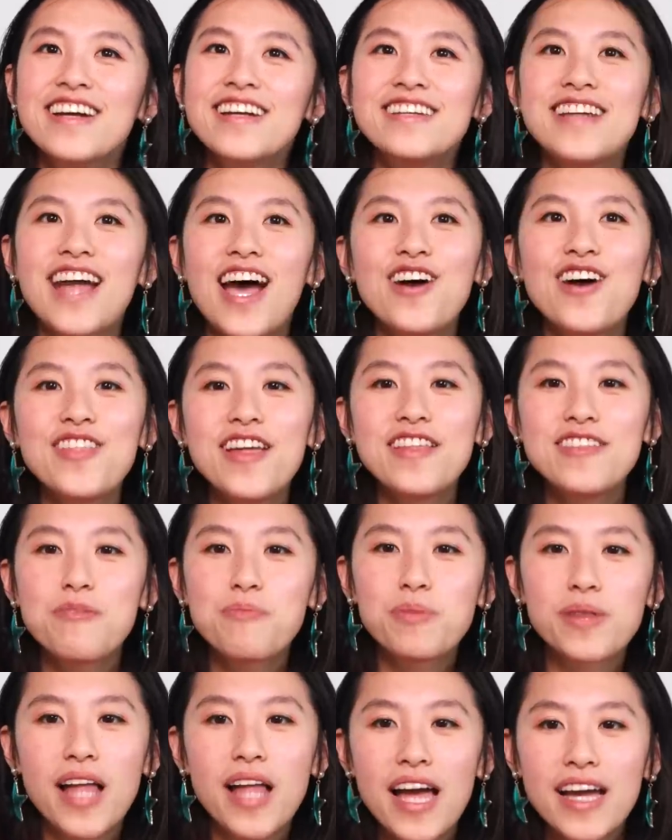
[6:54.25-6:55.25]
Now that the
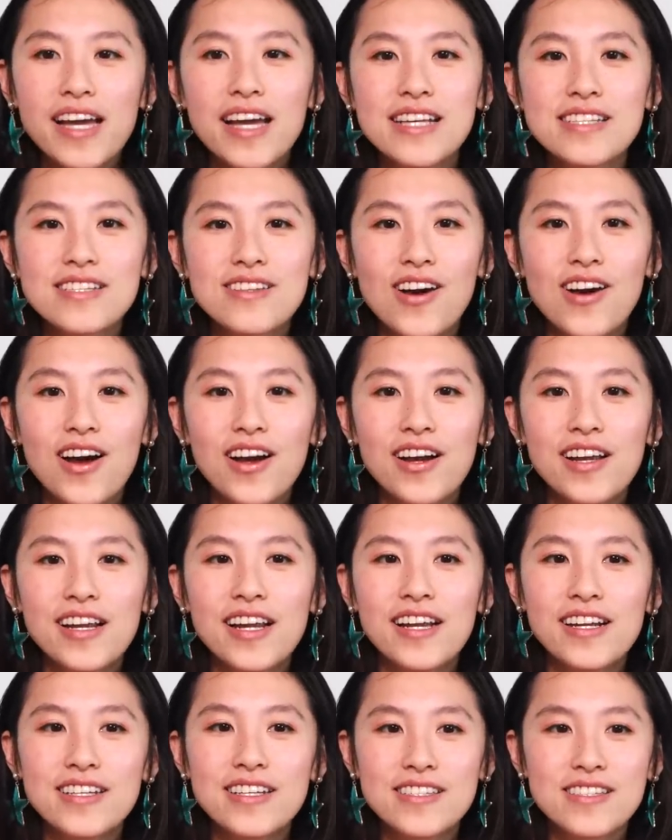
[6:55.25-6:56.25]
plague has gone
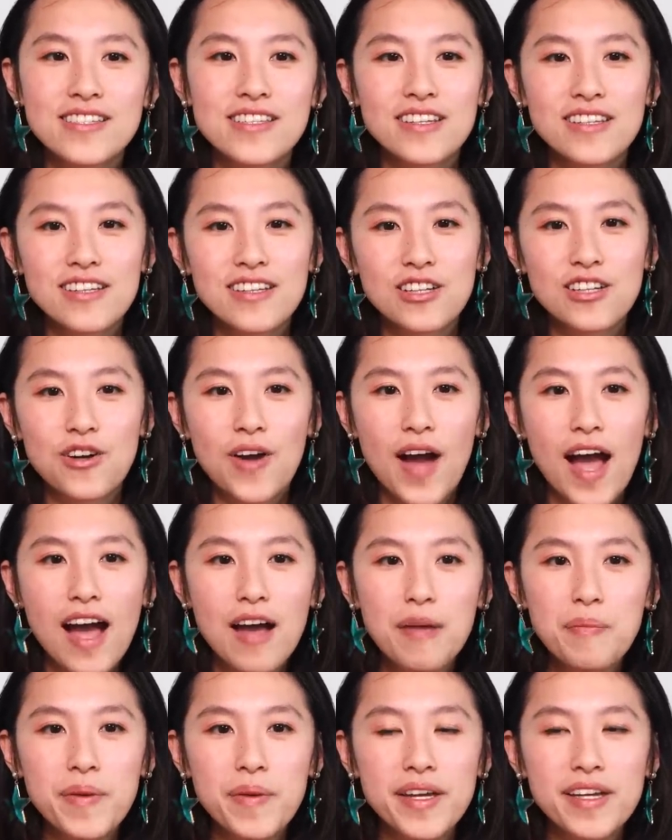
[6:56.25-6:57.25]
and it's, you know,
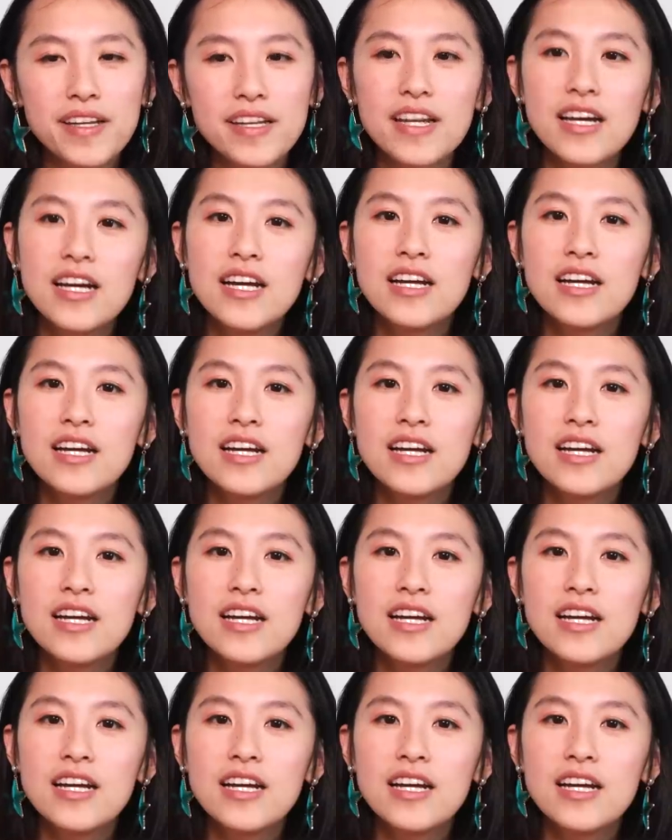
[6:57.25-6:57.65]
happened,